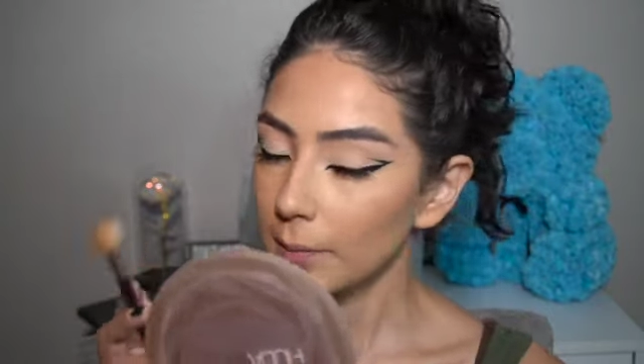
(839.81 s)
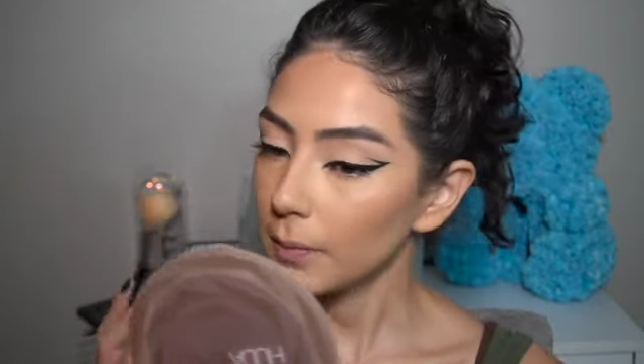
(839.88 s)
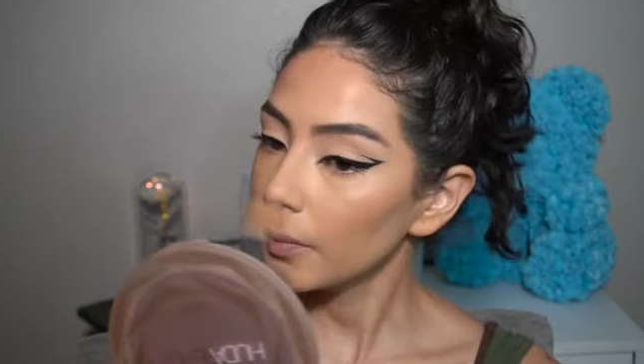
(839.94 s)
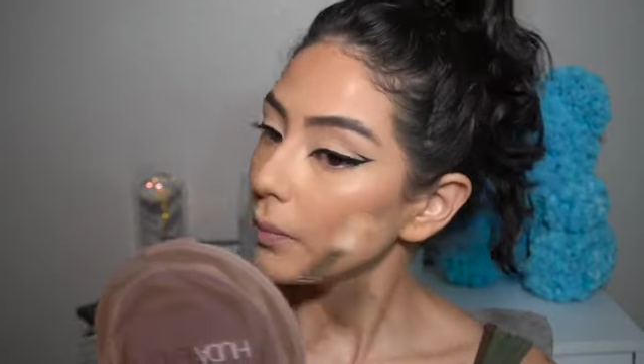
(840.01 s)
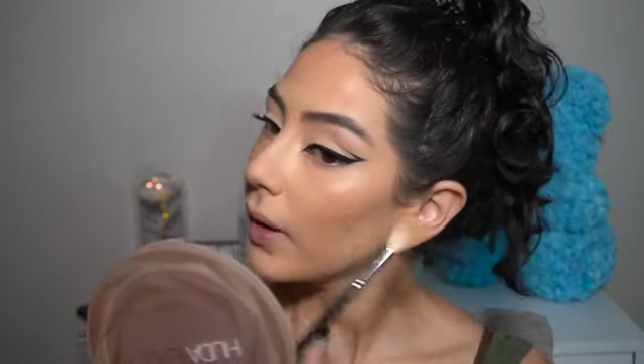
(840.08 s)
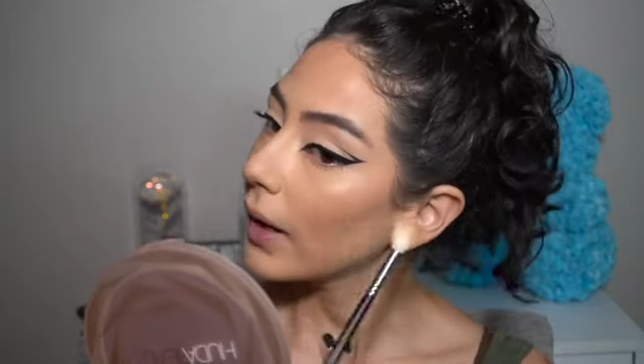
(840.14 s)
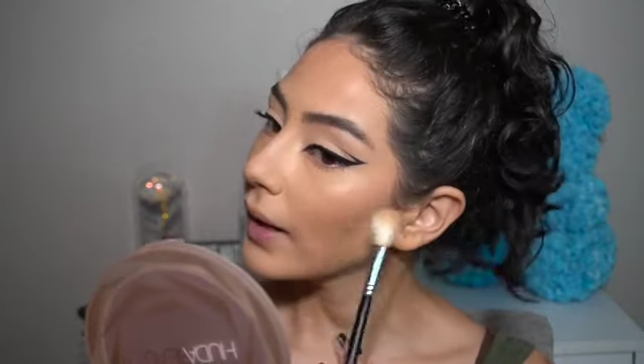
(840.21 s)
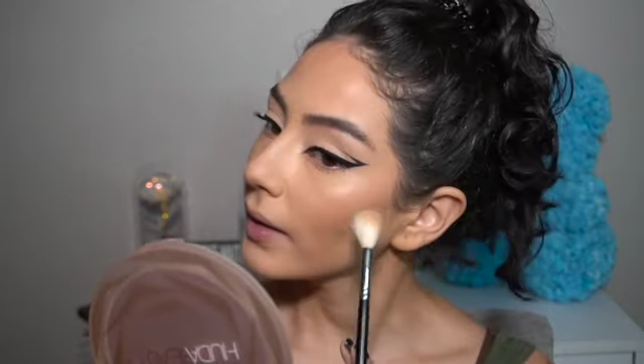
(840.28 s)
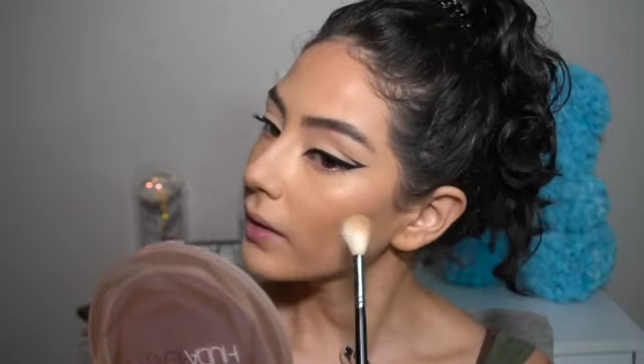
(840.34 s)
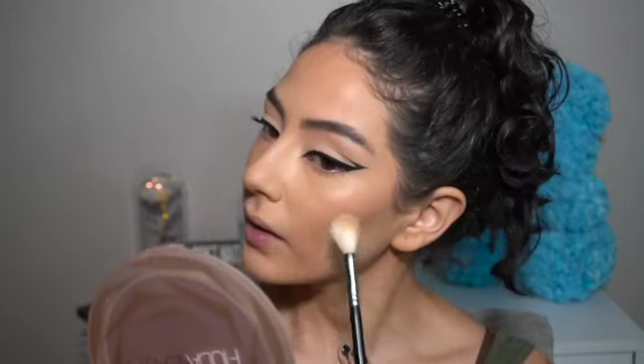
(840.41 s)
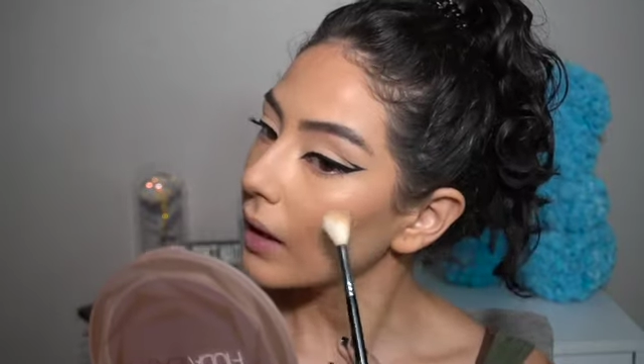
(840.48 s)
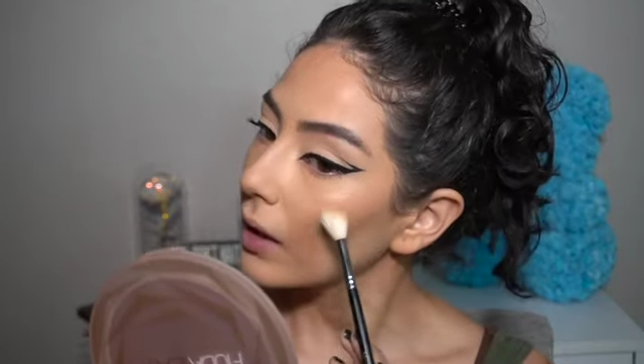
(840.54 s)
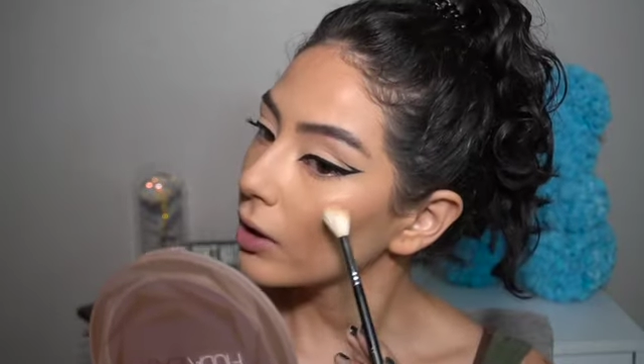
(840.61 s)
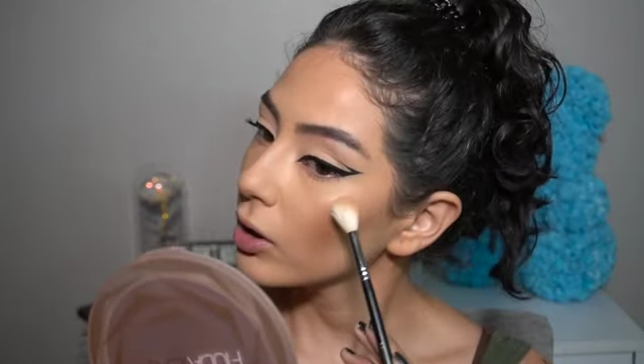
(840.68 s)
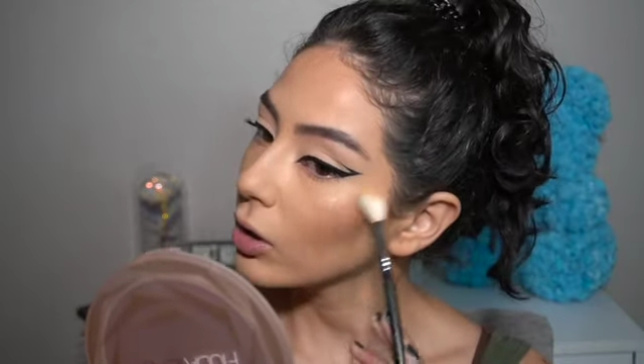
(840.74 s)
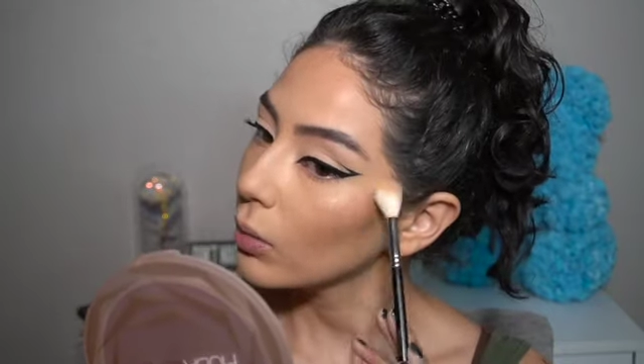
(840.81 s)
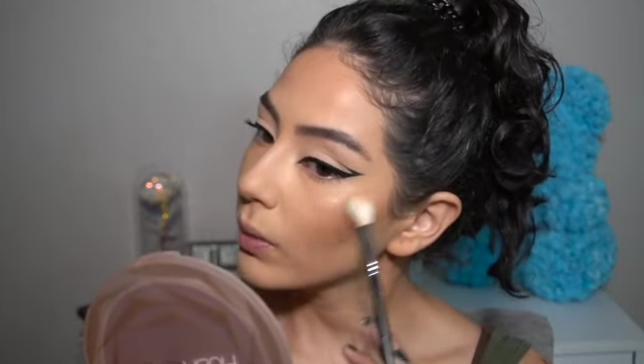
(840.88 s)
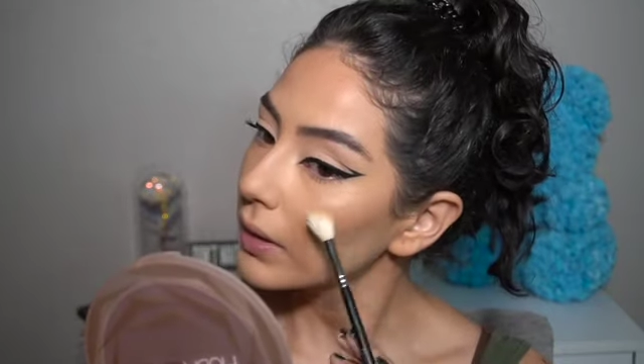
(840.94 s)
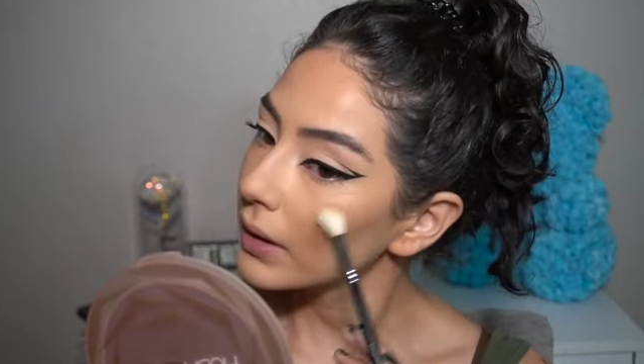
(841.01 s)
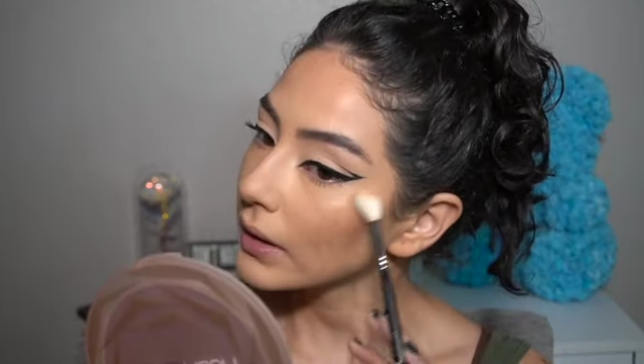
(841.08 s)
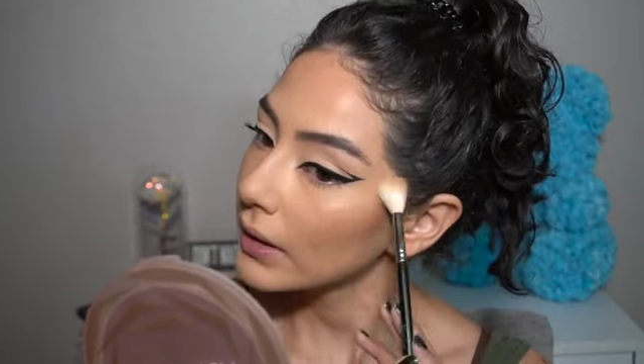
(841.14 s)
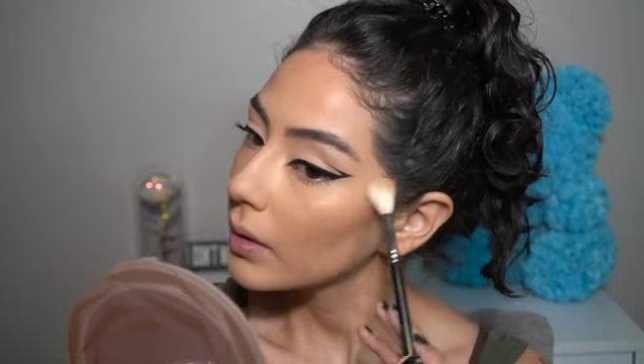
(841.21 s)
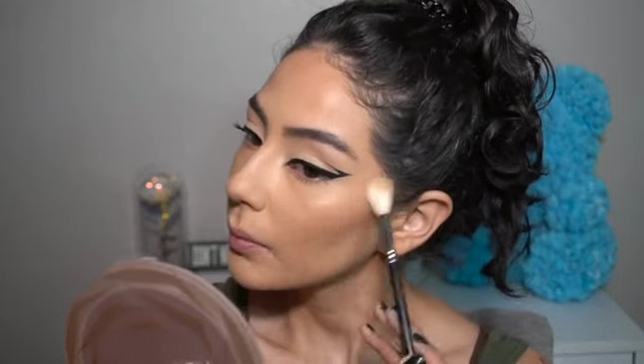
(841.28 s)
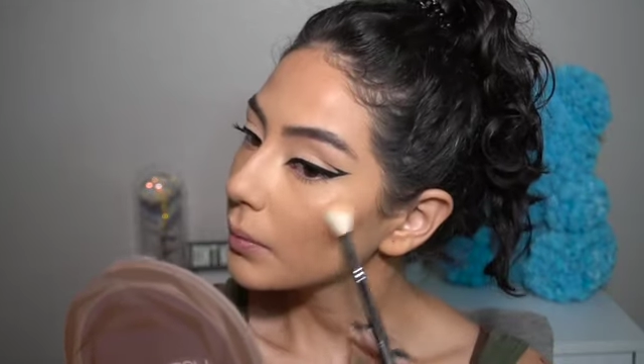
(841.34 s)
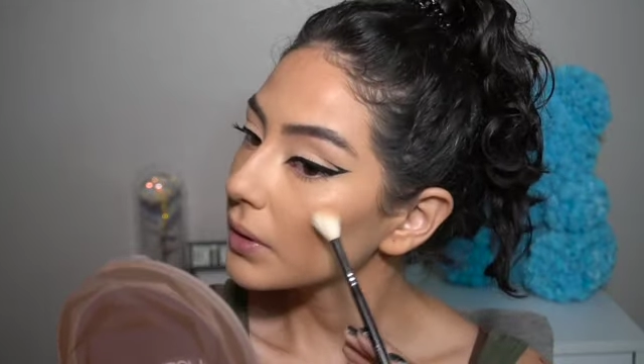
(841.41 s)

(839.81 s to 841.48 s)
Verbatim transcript: keep in mind that you don't want to